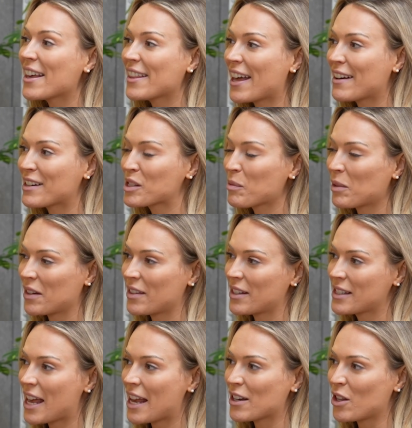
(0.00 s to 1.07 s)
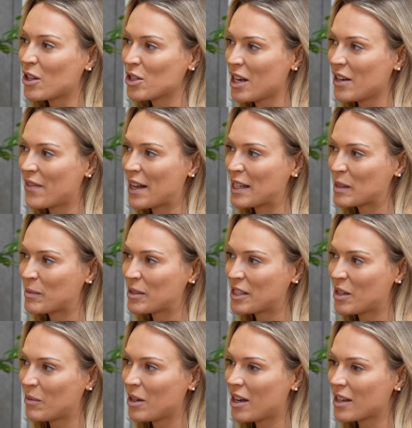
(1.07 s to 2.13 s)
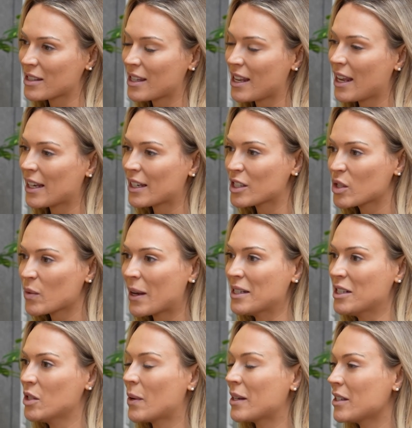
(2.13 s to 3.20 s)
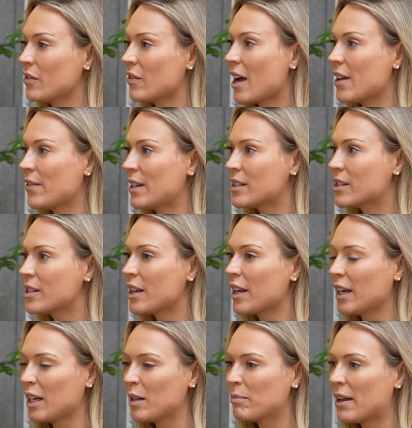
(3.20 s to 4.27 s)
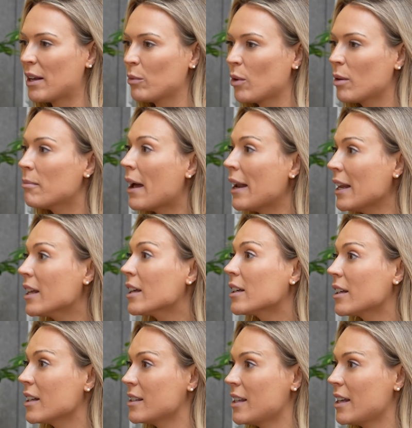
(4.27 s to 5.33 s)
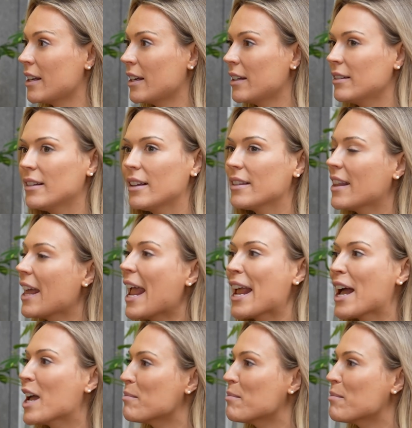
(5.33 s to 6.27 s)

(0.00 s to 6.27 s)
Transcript: there as one of the technology advancements that we are seeing, and 2025 has certainly been what many could consider the AI